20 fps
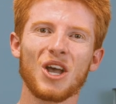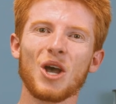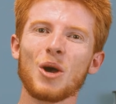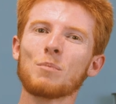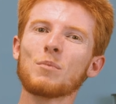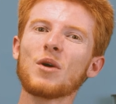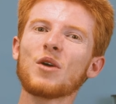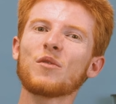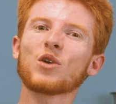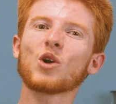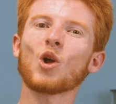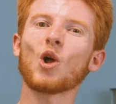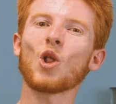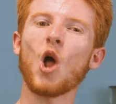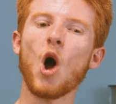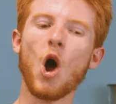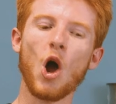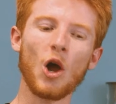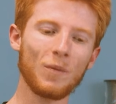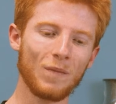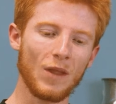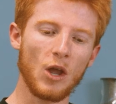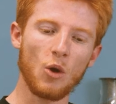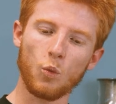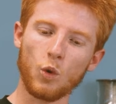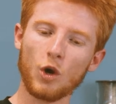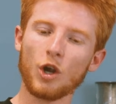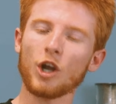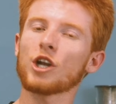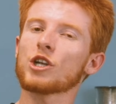Moving along,
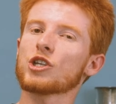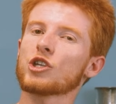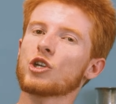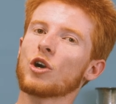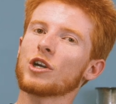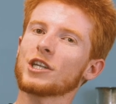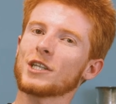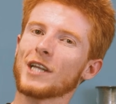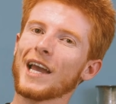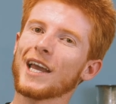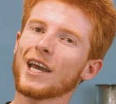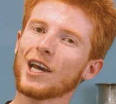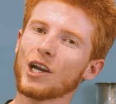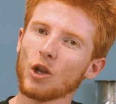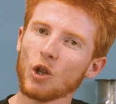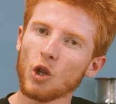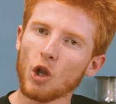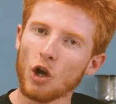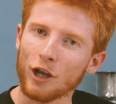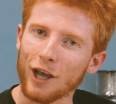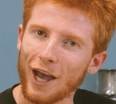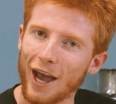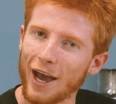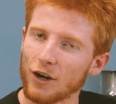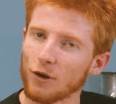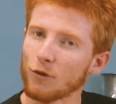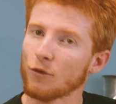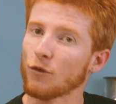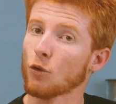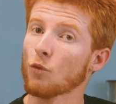we're going to start taking a look
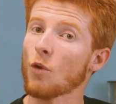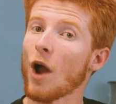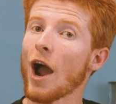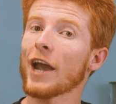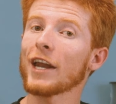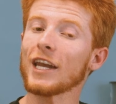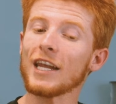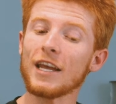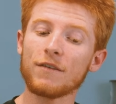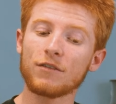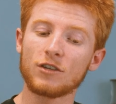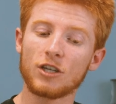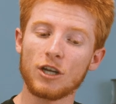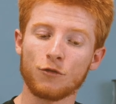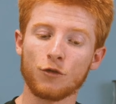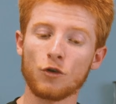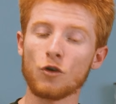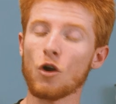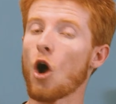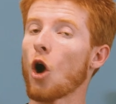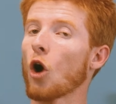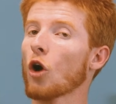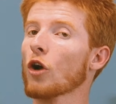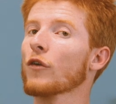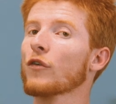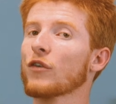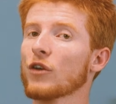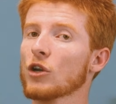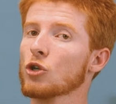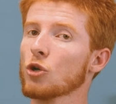at a variety of different
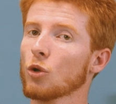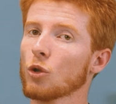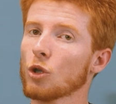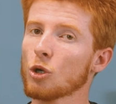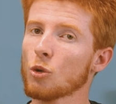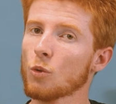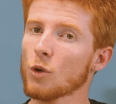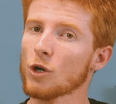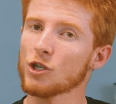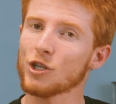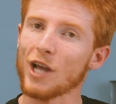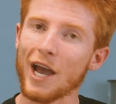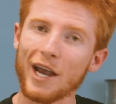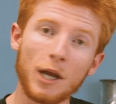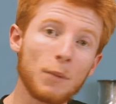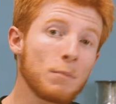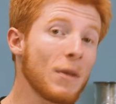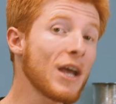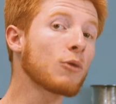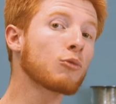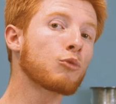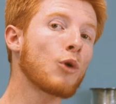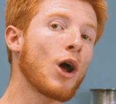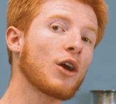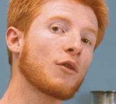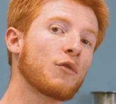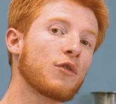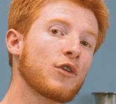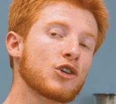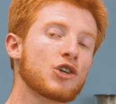artificial lures that can make
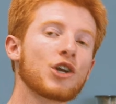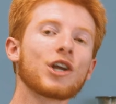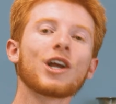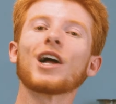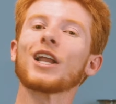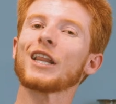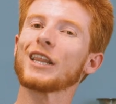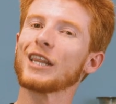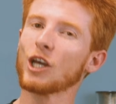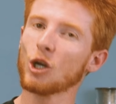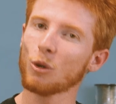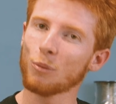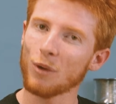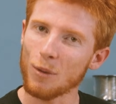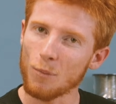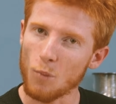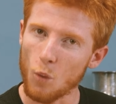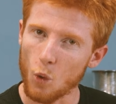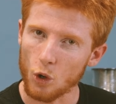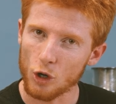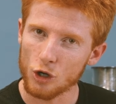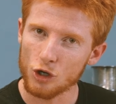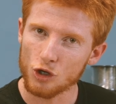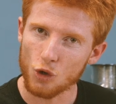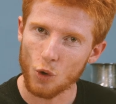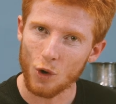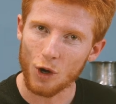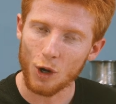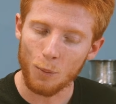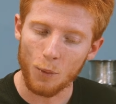rock fishing a little bit more
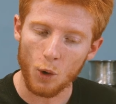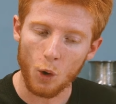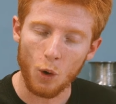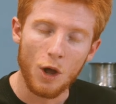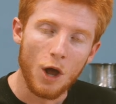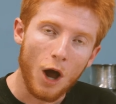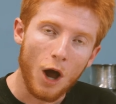enjoyable.